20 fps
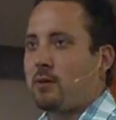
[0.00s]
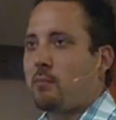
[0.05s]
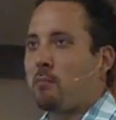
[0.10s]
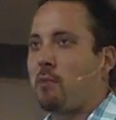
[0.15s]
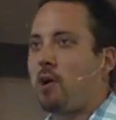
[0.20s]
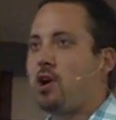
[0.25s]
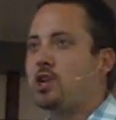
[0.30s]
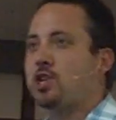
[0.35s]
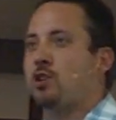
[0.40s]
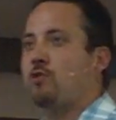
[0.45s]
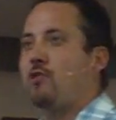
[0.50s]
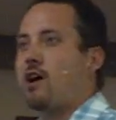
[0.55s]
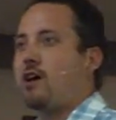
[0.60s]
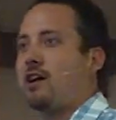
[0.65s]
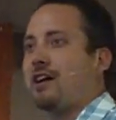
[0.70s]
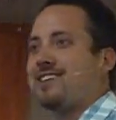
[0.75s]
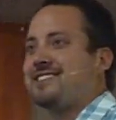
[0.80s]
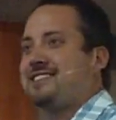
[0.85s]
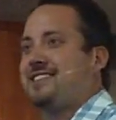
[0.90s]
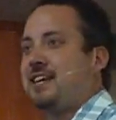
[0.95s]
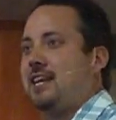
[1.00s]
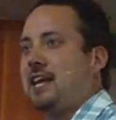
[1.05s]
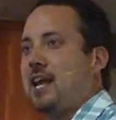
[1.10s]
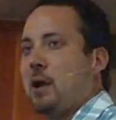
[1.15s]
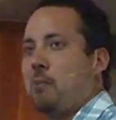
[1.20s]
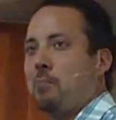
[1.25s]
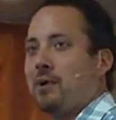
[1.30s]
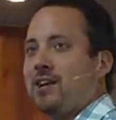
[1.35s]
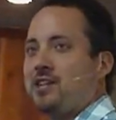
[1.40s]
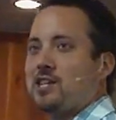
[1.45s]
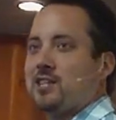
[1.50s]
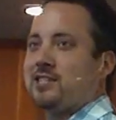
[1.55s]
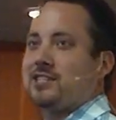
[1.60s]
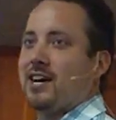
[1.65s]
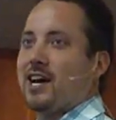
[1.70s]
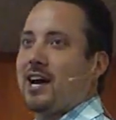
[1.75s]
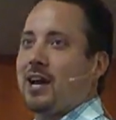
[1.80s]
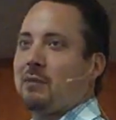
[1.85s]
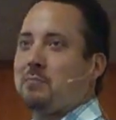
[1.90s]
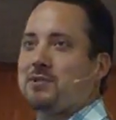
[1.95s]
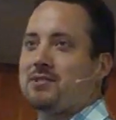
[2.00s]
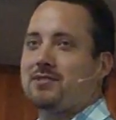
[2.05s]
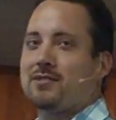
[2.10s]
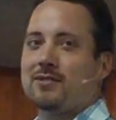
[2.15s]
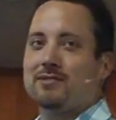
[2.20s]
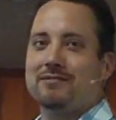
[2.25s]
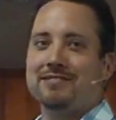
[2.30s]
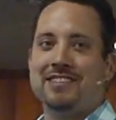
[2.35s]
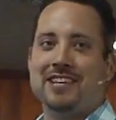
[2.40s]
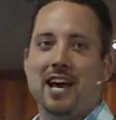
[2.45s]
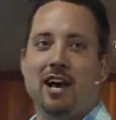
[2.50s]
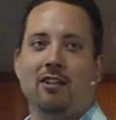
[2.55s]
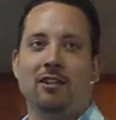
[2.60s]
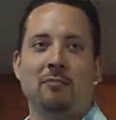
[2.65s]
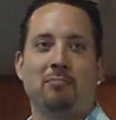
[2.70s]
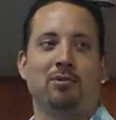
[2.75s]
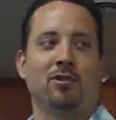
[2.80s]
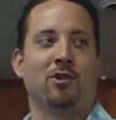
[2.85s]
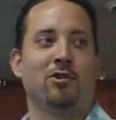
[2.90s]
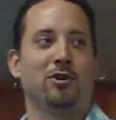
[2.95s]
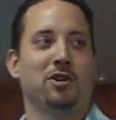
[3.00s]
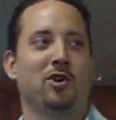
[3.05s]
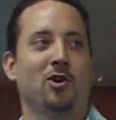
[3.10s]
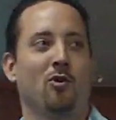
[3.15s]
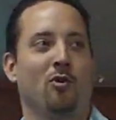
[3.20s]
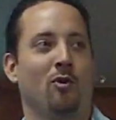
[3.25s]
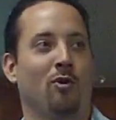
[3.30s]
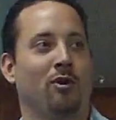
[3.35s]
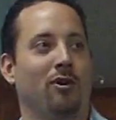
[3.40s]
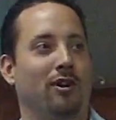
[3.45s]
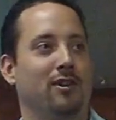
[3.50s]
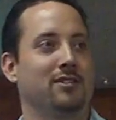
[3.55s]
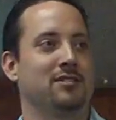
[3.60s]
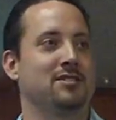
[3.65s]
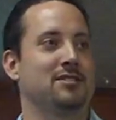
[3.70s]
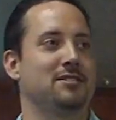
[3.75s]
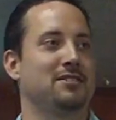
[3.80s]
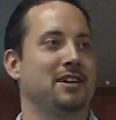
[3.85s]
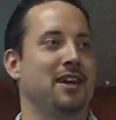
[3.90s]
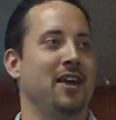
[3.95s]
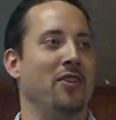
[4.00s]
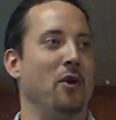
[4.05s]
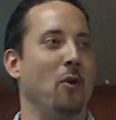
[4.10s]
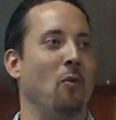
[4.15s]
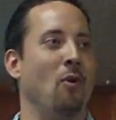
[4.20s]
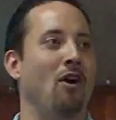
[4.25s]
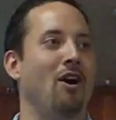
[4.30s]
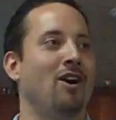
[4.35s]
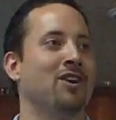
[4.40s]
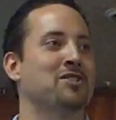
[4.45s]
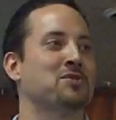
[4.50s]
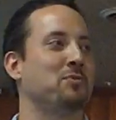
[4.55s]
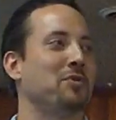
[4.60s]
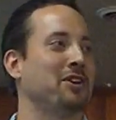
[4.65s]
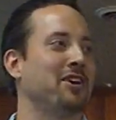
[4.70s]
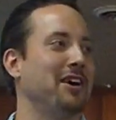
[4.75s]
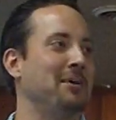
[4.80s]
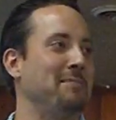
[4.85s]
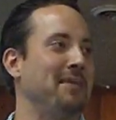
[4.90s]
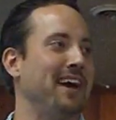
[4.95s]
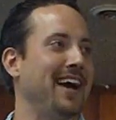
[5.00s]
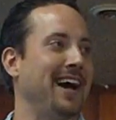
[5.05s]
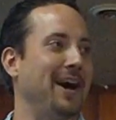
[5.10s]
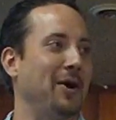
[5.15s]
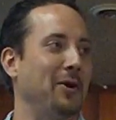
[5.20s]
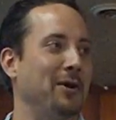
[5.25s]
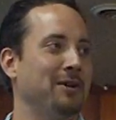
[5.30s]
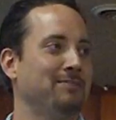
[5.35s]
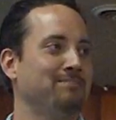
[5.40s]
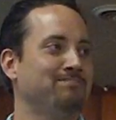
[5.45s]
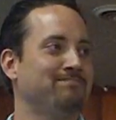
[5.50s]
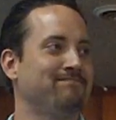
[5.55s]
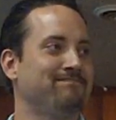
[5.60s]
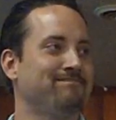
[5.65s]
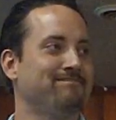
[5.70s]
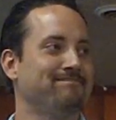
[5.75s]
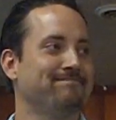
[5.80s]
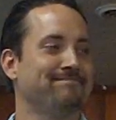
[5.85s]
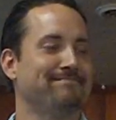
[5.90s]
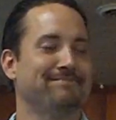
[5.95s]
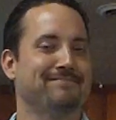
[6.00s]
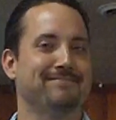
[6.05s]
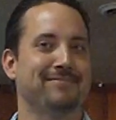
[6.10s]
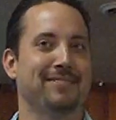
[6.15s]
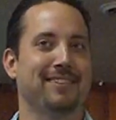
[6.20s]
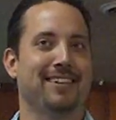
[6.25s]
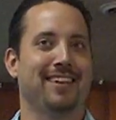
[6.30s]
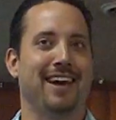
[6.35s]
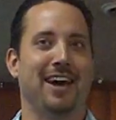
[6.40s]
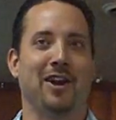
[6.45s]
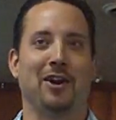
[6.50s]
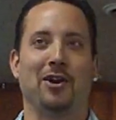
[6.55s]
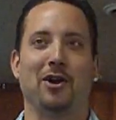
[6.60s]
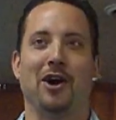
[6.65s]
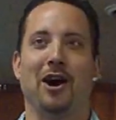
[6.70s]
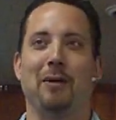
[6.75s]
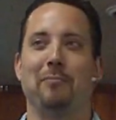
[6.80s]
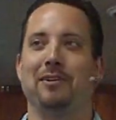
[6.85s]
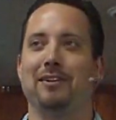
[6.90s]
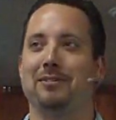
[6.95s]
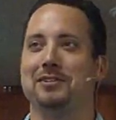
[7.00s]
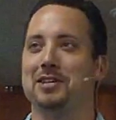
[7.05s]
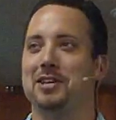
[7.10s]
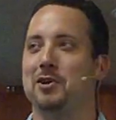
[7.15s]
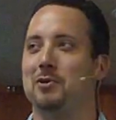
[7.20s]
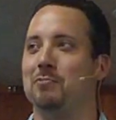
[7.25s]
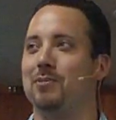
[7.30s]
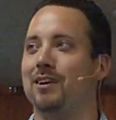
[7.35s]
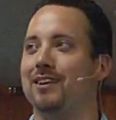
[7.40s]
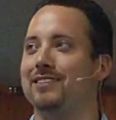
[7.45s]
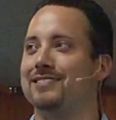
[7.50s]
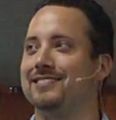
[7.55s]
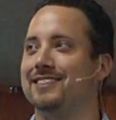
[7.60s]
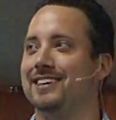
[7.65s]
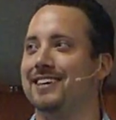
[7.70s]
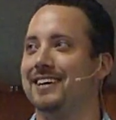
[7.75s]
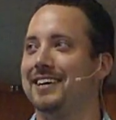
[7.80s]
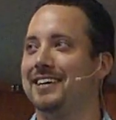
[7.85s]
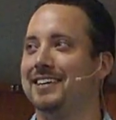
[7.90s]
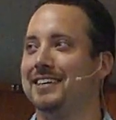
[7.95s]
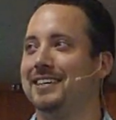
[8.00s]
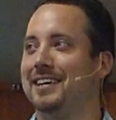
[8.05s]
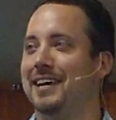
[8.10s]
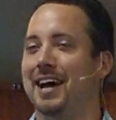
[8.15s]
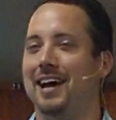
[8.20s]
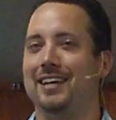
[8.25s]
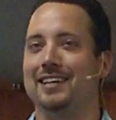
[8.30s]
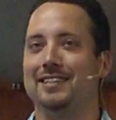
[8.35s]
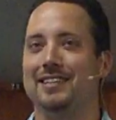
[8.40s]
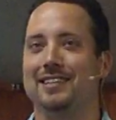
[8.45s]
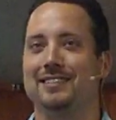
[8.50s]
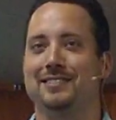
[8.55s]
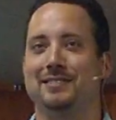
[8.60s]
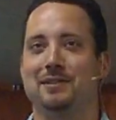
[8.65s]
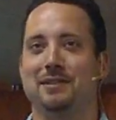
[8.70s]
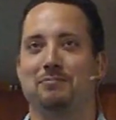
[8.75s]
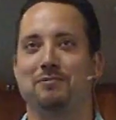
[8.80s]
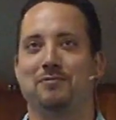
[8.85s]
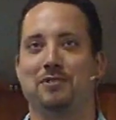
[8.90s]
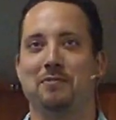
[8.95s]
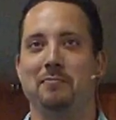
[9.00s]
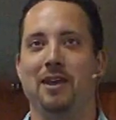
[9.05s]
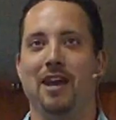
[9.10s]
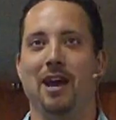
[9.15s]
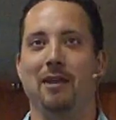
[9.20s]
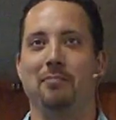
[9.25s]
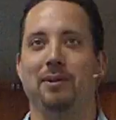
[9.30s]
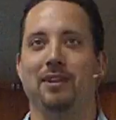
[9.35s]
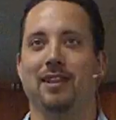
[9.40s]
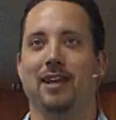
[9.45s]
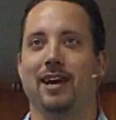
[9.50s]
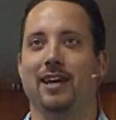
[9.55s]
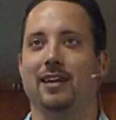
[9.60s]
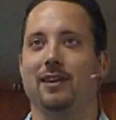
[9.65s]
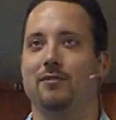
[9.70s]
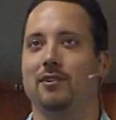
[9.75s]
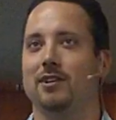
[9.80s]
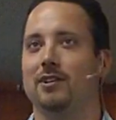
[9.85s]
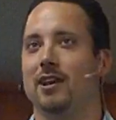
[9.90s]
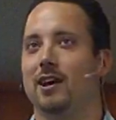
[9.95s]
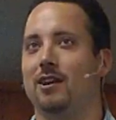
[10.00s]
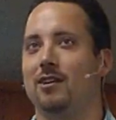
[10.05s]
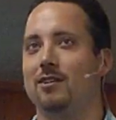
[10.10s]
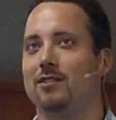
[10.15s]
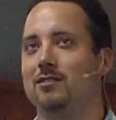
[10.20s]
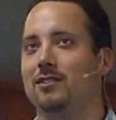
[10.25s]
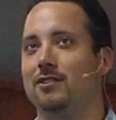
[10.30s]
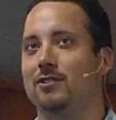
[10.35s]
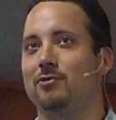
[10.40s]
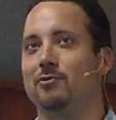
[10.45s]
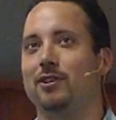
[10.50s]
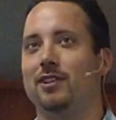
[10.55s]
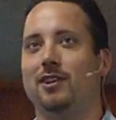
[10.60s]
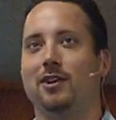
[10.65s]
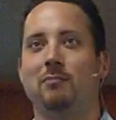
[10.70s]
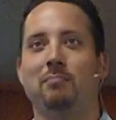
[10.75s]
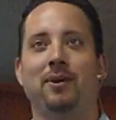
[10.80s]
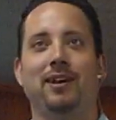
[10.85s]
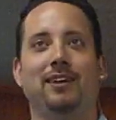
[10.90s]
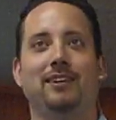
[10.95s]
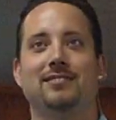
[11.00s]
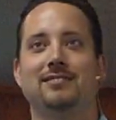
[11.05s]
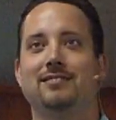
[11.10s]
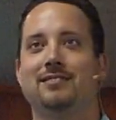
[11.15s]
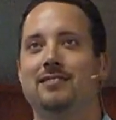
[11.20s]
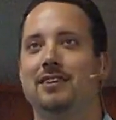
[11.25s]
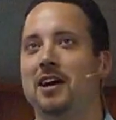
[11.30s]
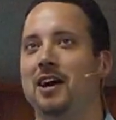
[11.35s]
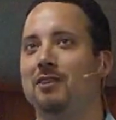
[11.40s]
March around a city a bunch of times. Yell and blow your horns, and the walls will come down. I don't know how about you, but to me, I'd be like, have you not heard the Three Little Pigs?